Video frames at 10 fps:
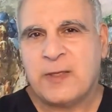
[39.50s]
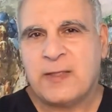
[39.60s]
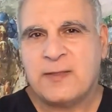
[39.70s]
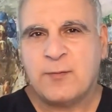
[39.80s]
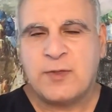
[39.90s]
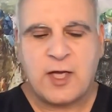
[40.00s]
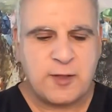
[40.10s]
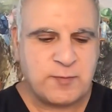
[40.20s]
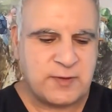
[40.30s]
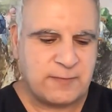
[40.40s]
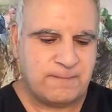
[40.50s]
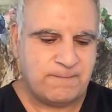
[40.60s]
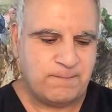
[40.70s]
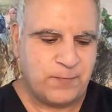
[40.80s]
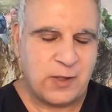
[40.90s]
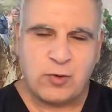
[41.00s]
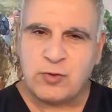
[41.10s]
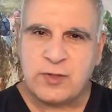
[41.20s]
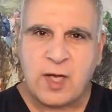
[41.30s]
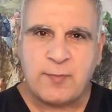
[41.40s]
And sometimes
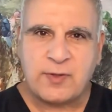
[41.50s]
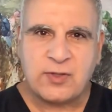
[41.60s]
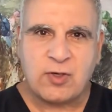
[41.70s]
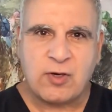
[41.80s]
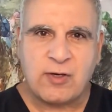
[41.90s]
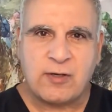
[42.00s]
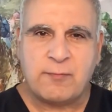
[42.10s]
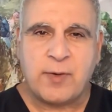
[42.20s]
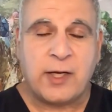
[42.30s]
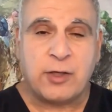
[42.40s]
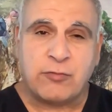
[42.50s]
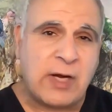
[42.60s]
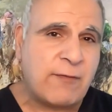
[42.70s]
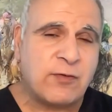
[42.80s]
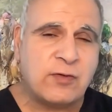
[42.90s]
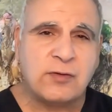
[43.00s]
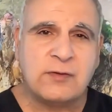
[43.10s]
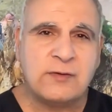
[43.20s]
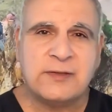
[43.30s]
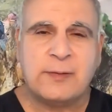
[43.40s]
those topics are
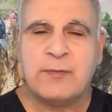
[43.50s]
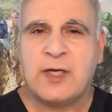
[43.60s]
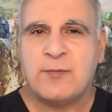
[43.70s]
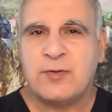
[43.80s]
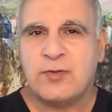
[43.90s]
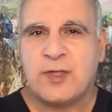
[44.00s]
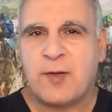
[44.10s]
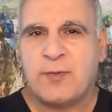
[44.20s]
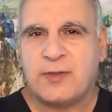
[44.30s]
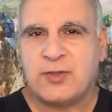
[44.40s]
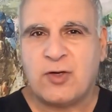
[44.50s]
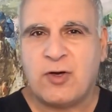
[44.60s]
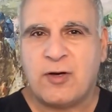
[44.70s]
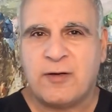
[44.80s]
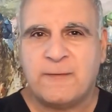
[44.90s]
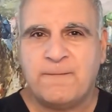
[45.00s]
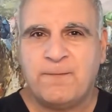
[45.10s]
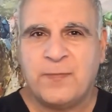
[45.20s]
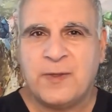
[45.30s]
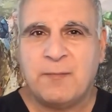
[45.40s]
biographical. Sometimes those topics are
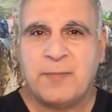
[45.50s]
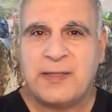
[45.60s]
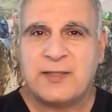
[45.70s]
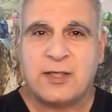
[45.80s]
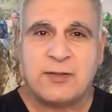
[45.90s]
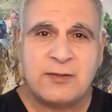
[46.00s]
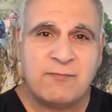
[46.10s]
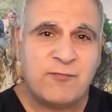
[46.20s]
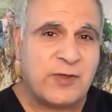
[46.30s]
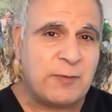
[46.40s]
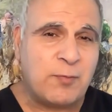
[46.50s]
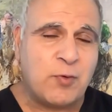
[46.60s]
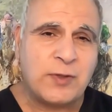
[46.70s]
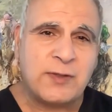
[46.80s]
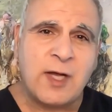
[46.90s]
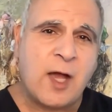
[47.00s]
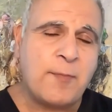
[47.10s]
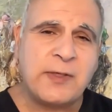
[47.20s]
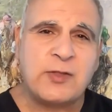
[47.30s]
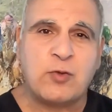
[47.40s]
based on very important
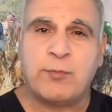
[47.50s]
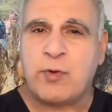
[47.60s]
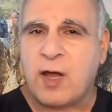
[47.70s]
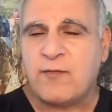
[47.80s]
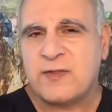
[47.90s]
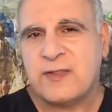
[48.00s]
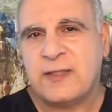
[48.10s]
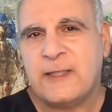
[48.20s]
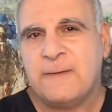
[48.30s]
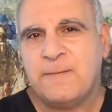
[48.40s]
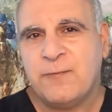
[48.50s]
topics or prophecy.